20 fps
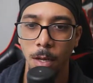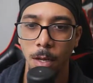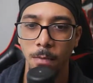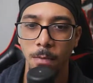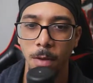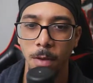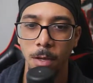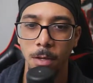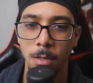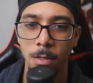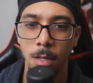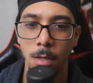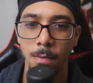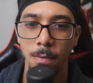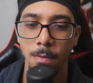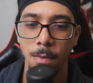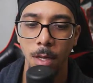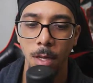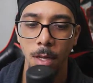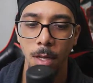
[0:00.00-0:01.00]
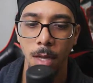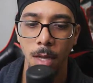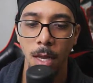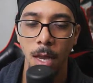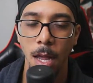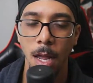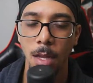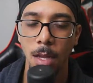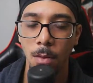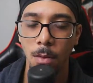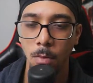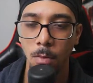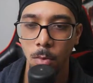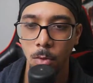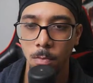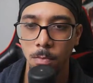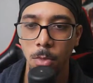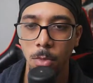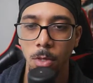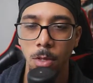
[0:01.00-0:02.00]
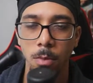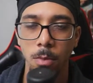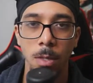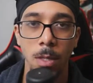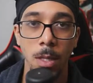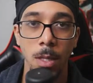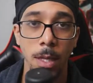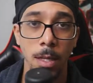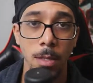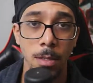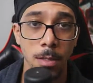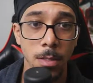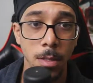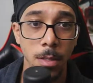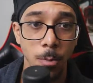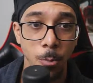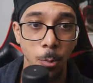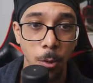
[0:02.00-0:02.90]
You find yourself in any room, you can relate to